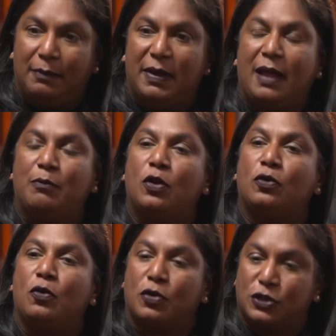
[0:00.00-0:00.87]
But I'm
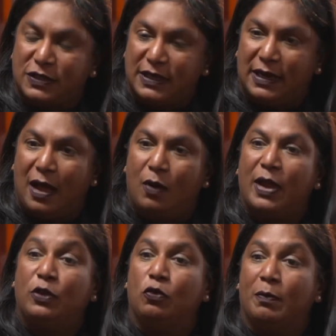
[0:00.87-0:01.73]
not cautious in how
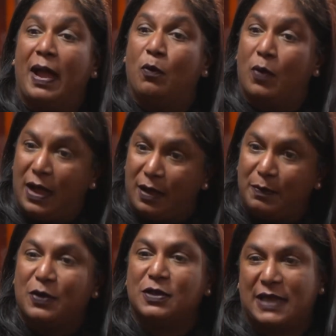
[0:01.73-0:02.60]
I do my work
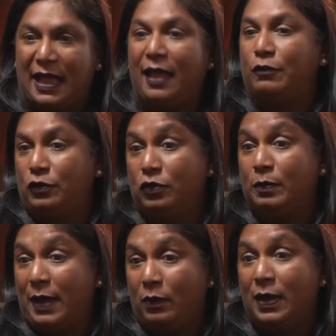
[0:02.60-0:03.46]
because I have to do
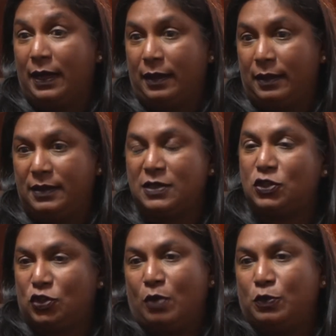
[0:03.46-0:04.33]
my work. There's
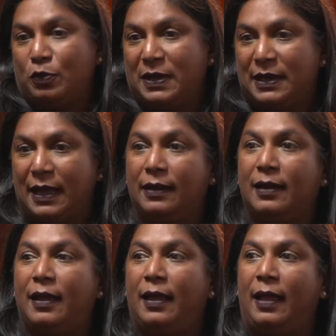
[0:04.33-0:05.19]
a job to be
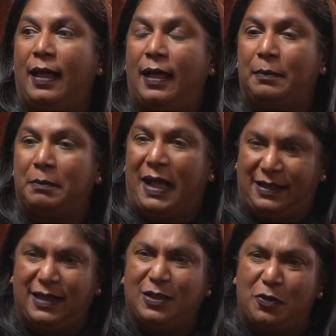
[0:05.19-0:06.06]
done. I
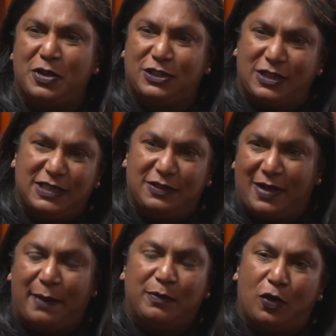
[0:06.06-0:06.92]
think the question is,
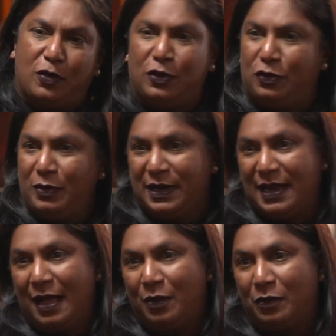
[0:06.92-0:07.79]
if I'm not going to do it
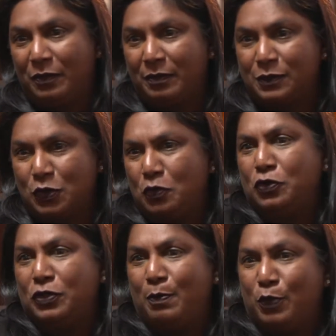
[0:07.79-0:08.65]
now, so who
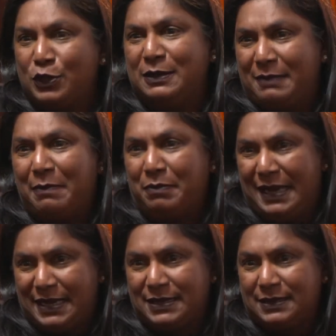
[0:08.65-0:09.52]
do they put in my
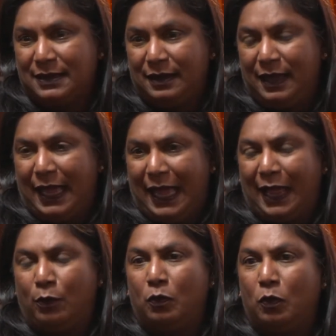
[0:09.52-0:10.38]
place?
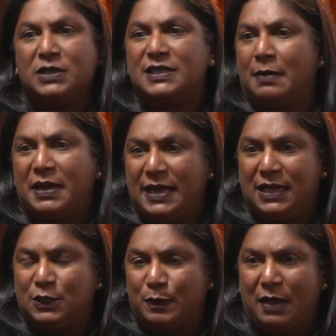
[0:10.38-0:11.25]
And will somebody
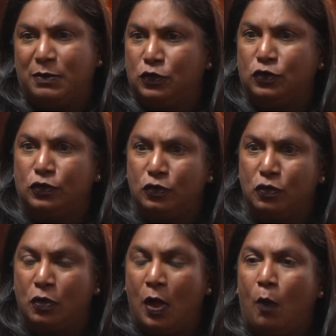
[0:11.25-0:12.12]
else be able to
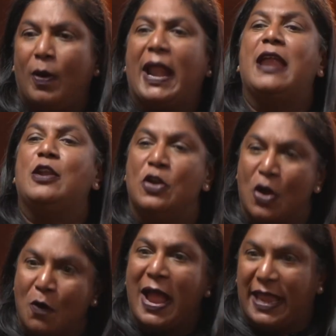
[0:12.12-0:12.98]
do what I
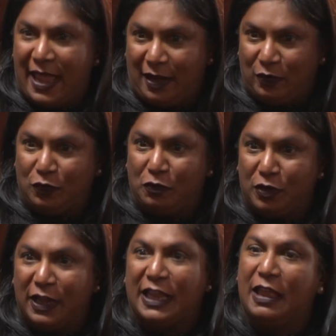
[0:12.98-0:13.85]
know I can do,
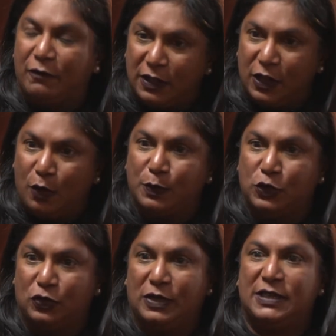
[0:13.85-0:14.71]
given the
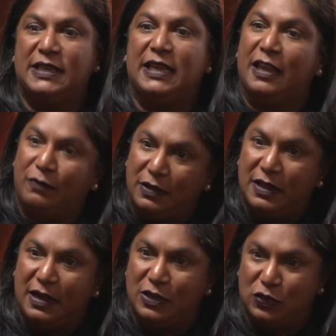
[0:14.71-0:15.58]
opportunity, given
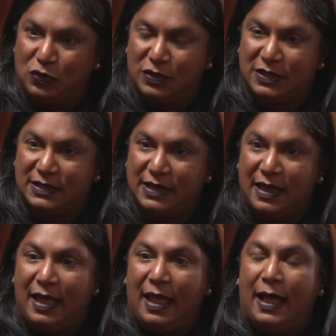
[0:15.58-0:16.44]
the resources,
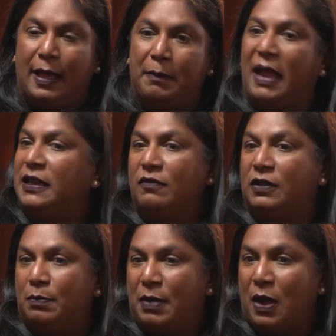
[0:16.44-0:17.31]
and
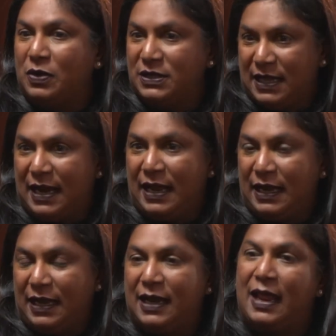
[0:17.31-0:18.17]
given the powers that I
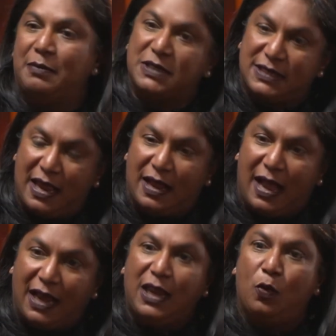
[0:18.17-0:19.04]
need? And I'm saying
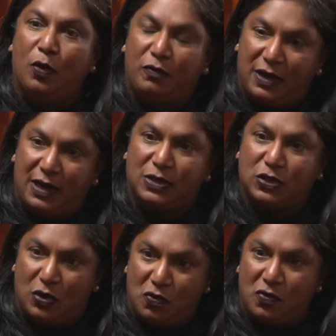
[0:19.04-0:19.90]
unequivocally
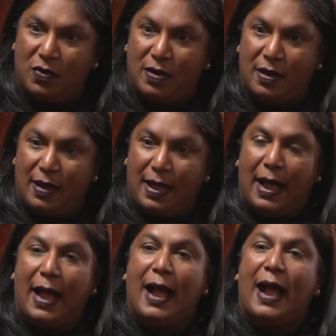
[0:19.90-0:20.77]
so.
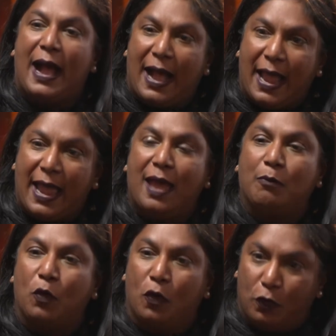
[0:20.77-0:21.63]
I
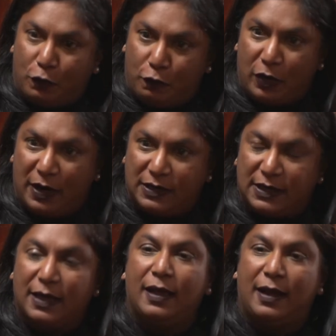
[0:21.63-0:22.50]
am good for
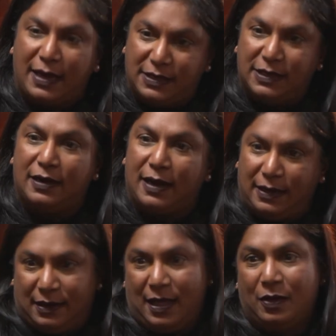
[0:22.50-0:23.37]
it right here,
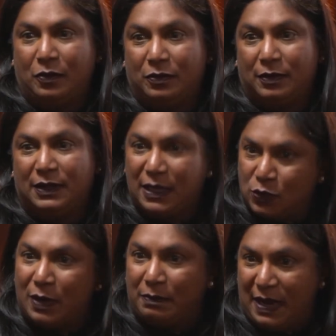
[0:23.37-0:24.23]
right now.
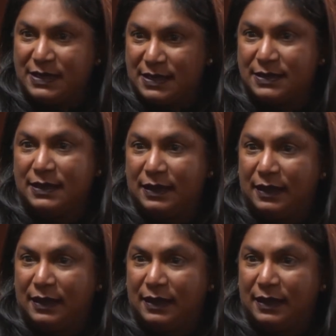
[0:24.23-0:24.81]
That's what matters.